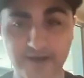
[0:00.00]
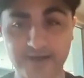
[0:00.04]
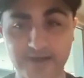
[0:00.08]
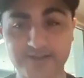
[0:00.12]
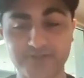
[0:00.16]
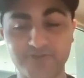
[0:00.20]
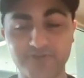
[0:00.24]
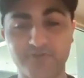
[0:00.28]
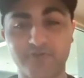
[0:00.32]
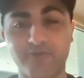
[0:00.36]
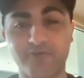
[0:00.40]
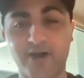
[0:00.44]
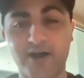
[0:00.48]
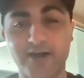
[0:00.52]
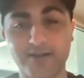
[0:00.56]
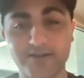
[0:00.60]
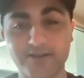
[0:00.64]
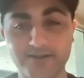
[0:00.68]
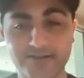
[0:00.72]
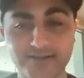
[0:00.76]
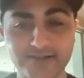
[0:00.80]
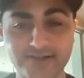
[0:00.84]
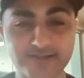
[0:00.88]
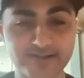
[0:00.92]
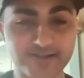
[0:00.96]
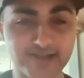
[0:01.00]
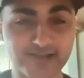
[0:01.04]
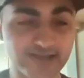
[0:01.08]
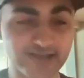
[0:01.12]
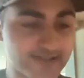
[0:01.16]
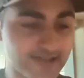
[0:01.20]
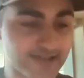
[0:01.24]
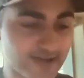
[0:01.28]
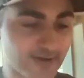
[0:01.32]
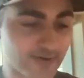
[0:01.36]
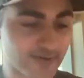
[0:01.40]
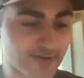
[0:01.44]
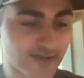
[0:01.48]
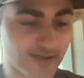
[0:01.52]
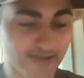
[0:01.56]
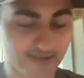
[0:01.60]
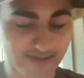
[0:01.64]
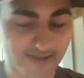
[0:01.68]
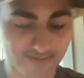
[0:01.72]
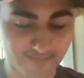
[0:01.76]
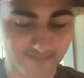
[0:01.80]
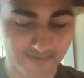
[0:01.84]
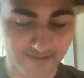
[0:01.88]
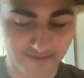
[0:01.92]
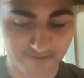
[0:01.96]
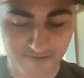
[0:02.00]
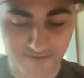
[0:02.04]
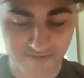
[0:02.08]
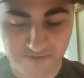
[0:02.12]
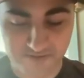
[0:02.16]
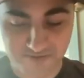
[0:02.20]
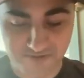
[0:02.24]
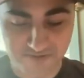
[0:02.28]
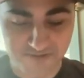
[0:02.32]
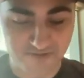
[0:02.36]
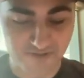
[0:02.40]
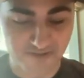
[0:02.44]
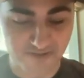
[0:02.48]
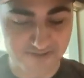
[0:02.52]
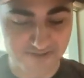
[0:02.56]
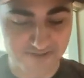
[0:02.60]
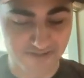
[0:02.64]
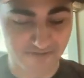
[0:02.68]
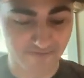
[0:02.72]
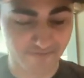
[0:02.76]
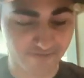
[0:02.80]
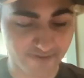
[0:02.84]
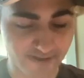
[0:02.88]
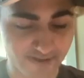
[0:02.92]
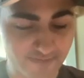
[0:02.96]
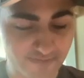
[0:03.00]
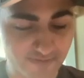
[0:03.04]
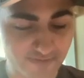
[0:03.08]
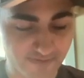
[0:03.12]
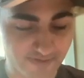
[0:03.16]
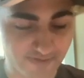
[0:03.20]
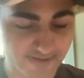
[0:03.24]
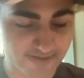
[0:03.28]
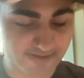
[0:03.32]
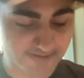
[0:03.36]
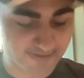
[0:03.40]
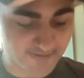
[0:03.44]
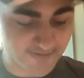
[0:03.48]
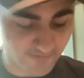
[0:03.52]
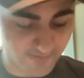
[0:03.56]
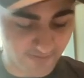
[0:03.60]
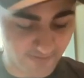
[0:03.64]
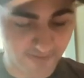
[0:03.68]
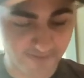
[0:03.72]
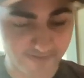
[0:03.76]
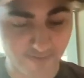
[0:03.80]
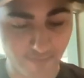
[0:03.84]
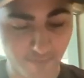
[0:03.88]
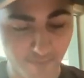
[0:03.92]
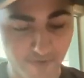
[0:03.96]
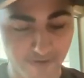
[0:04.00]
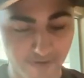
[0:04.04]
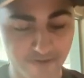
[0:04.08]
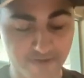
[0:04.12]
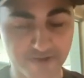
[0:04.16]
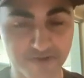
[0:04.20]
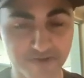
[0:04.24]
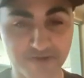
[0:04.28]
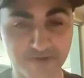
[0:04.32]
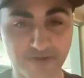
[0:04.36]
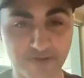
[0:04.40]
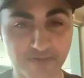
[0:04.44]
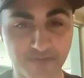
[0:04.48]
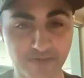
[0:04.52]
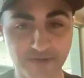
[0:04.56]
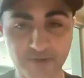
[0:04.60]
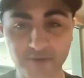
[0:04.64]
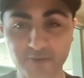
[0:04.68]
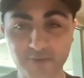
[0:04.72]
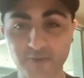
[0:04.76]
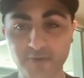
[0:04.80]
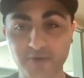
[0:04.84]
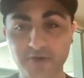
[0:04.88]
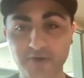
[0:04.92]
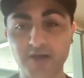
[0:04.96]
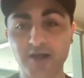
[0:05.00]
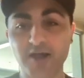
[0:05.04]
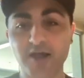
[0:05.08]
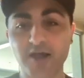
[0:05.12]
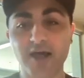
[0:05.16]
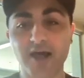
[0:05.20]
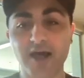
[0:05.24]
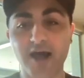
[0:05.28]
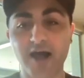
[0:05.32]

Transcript: has finally sent out a message addressing Flames fans via the Players Tribune.